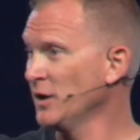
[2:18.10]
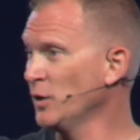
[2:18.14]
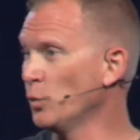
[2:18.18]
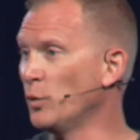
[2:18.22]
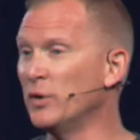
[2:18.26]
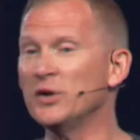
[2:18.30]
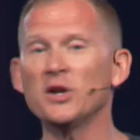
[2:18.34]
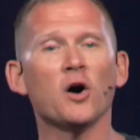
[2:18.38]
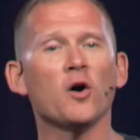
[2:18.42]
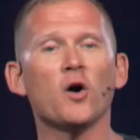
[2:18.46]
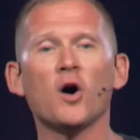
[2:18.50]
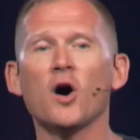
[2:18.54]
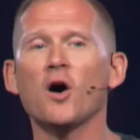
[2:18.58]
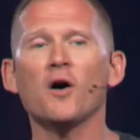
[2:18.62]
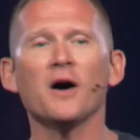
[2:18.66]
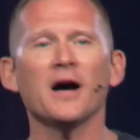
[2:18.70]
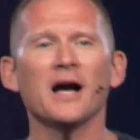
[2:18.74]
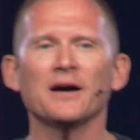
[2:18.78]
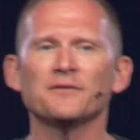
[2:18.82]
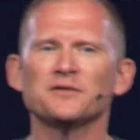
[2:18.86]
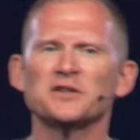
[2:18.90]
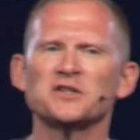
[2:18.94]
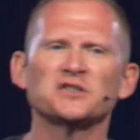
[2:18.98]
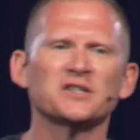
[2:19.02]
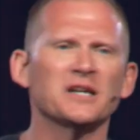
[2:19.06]
We don't all
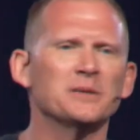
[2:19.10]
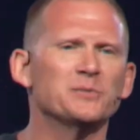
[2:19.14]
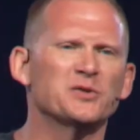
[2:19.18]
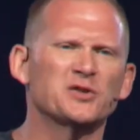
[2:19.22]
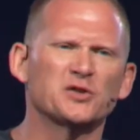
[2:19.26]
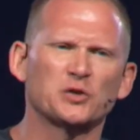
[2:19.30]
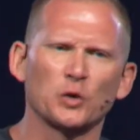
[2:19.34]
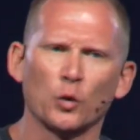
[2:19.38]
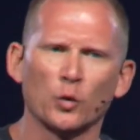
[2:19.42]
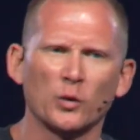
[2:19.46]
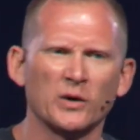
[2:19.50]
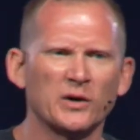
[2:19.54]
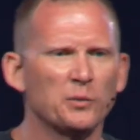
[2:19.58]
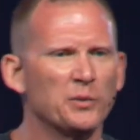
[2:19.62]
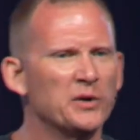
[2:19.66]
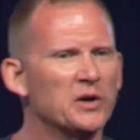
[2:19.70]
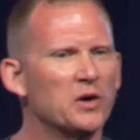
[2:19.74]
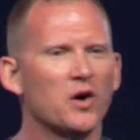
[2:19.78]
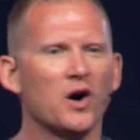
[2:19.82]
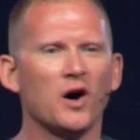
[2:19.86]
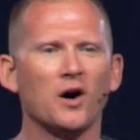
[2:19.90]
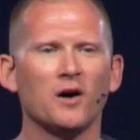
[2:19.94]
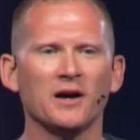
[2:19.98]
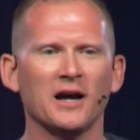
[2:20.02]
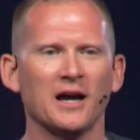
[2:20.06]
have the same story. We
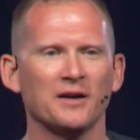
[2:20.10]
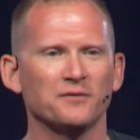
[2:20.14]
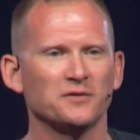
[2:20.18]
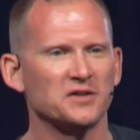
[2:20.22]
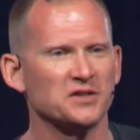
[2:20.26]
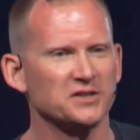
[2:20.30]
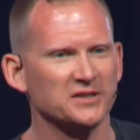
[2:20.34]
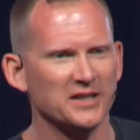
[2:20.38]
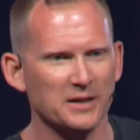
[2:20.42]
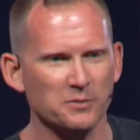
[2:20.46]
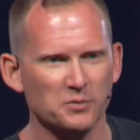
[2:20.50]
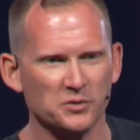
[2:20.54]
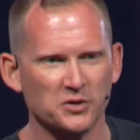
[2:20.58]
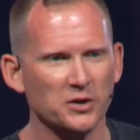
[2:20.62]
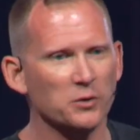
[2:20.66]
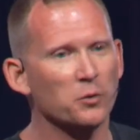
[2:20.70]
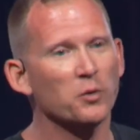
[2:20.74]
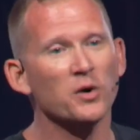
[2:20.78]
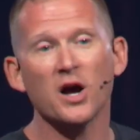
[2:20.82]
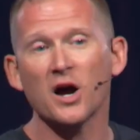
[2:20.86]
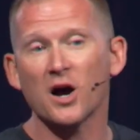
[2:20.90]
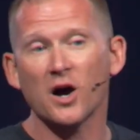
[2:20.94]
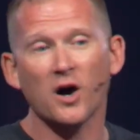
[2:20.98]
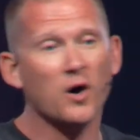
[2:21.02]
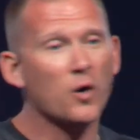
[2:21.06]
don't all have the same journey. We're
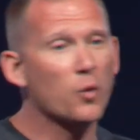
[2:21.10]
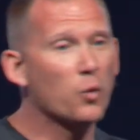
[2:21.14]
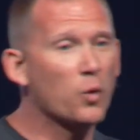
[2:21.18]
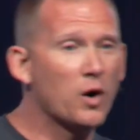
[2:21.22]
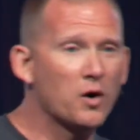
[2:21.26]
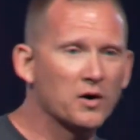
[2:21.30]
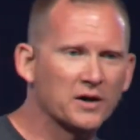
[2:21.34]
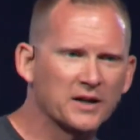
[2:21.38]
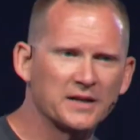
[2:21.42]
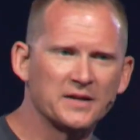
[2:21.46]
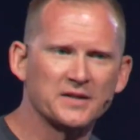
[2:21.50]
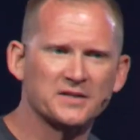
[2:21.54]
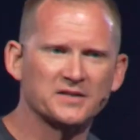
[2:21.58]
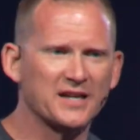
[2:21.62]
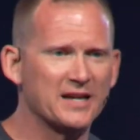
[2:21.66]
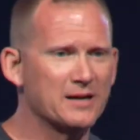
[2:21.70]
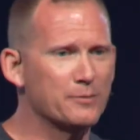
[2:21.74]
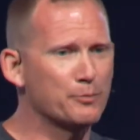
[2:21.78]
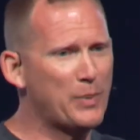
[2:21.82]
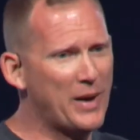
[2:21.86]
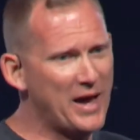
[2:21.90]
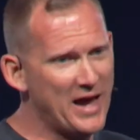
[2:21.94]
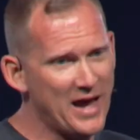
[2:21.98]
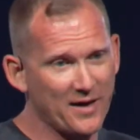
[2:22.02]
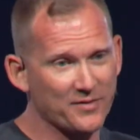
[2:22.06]
not all walking the same
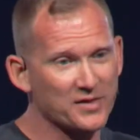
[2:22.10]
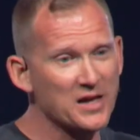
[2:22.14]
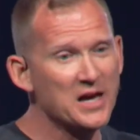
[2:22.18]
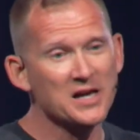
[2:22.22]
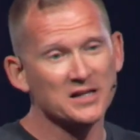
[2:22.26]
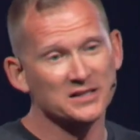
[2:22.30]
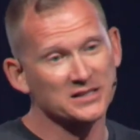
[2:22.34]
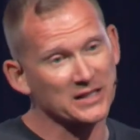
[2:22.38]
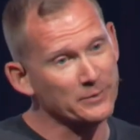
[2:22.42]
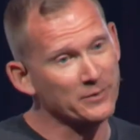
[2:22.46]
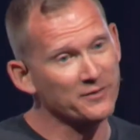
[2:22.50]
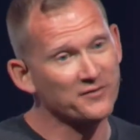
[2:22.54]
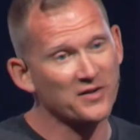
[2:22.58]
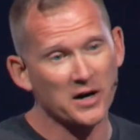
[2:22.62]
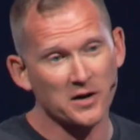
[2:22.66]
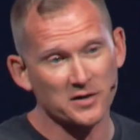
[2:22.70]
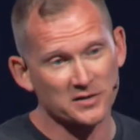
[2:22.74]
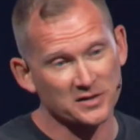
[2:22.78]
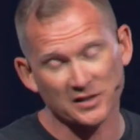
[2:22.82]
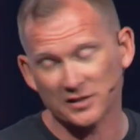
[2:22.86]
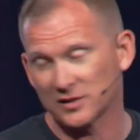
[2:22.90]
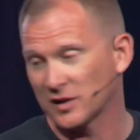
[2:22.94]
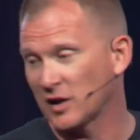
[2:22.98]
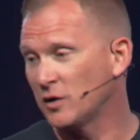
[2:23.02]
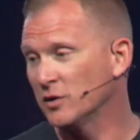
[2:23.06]
path. Some of ours
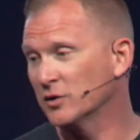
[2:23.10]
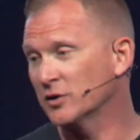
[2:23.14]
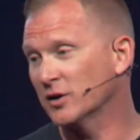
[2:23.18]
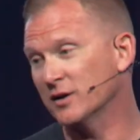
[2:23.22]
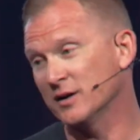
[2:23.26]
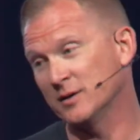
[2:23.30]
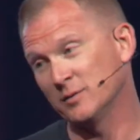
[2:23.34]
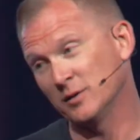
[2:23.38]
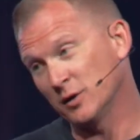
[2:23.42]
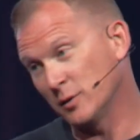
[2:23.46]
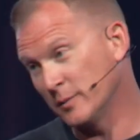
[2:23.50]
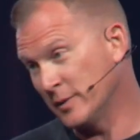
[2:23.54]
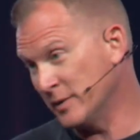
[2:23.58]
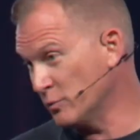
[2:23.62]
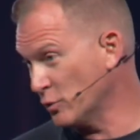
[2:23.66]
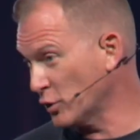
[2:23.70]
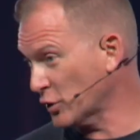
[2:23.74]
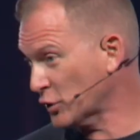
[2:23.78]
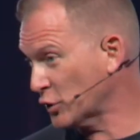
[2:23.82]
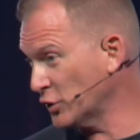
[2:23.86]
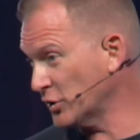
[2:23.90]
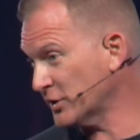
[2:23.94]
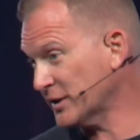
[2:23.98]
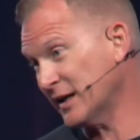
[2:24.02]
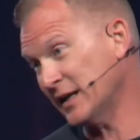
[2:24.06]
is longer and a little bit more
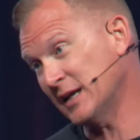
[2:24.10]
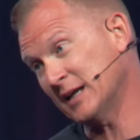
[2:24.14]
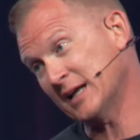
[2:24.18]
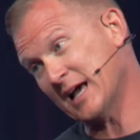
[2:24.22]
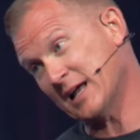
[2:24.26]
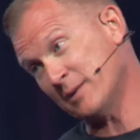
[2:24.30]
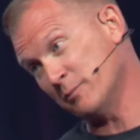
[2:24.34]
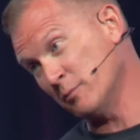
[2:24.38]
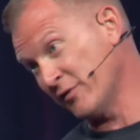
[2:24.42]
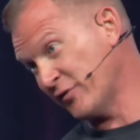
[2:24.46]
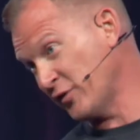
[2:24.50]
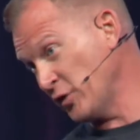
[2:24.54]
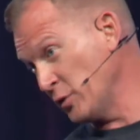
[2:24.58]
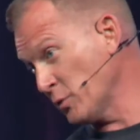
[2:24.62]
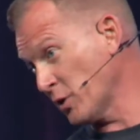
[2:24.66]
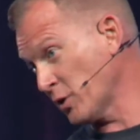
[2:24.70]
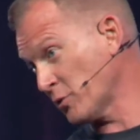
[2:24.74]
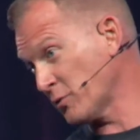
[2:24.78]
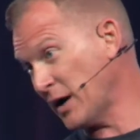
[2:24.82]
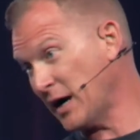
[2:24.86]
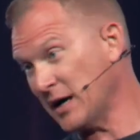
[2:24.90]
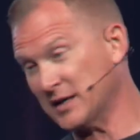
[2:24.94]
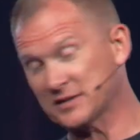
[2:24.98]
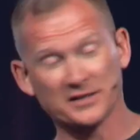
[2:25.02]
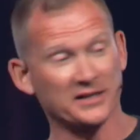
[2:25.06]
crooked and got a few more
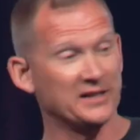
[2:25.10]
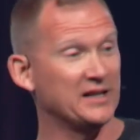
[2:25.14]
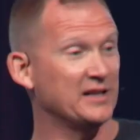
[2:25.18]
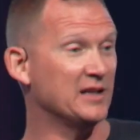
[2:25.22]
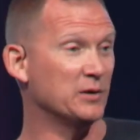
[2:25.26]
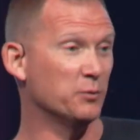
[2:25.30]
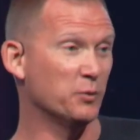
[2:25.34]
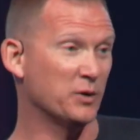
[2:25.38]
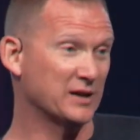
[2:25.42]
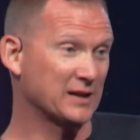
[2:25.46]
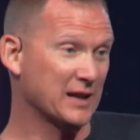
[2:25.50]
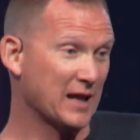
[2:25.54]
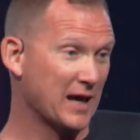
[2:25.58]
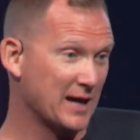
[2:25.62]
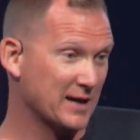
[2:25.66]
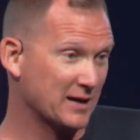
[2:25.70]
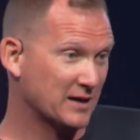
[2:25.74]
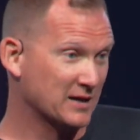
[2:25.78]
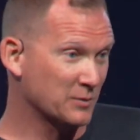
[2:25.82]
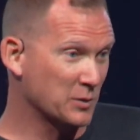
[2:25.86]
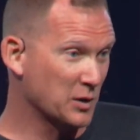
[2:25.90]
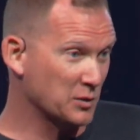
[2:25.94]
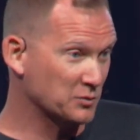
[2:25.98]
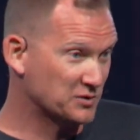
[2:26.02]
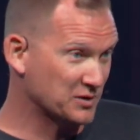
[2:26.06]
rocks in it than we'd like.
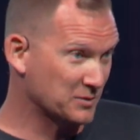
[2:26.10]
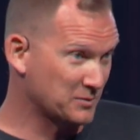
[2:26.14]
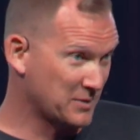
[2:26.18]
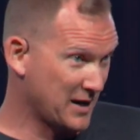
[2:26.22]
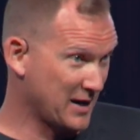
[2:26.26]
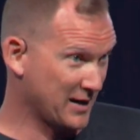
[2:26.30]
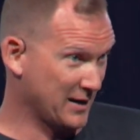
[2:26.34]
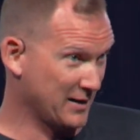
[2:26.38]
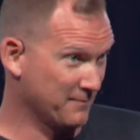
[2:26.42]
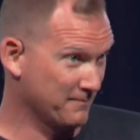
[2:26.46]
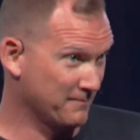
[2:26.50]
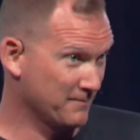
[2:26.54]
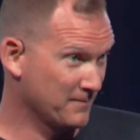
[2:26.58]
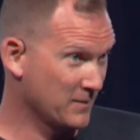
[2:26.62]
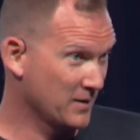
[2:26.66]
Come on, somebody.